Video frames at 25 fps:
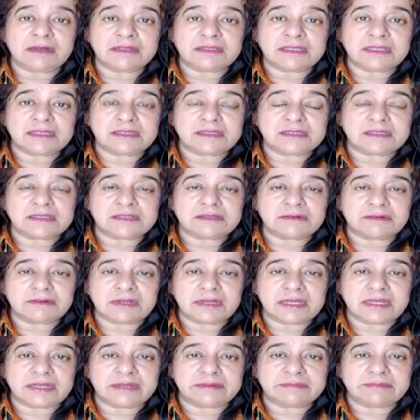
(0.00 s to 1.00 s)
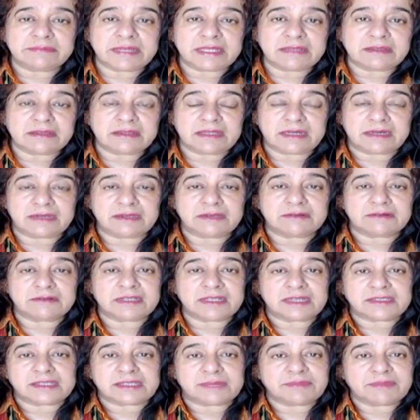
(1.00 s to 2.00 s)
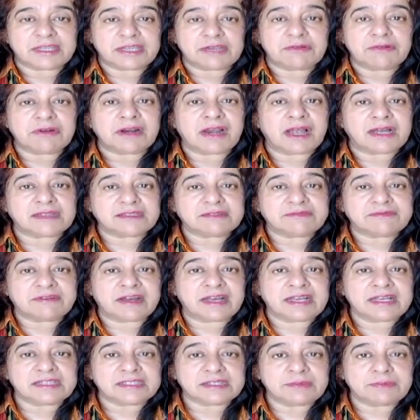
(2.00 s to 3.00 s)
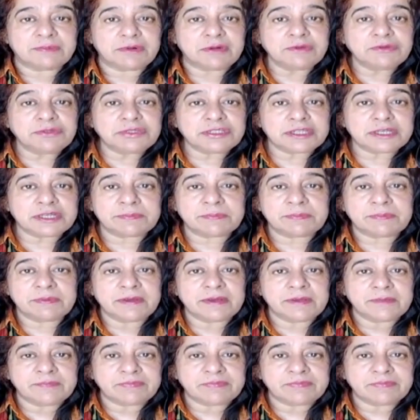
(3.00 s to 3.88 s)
this is only a myth that, that something you classify as a blue chip